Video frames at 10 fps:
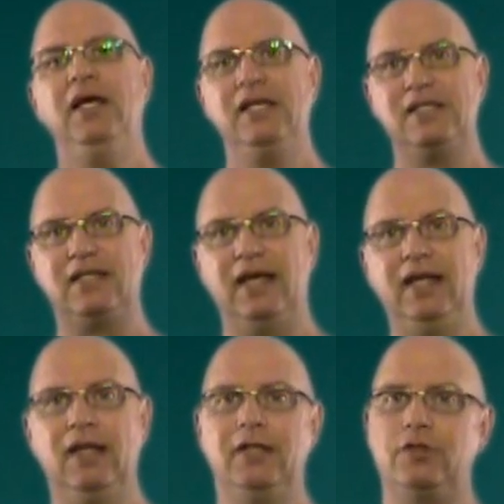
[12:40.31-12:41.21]

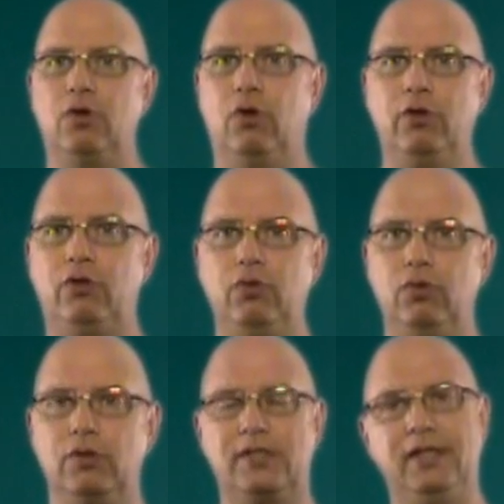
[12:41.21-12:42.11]
stainless or
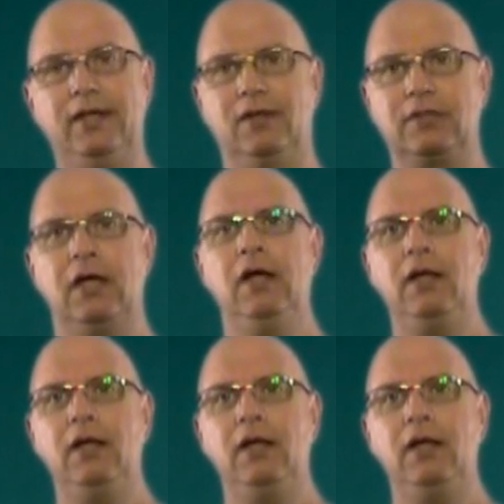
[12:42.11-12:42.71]
tool steels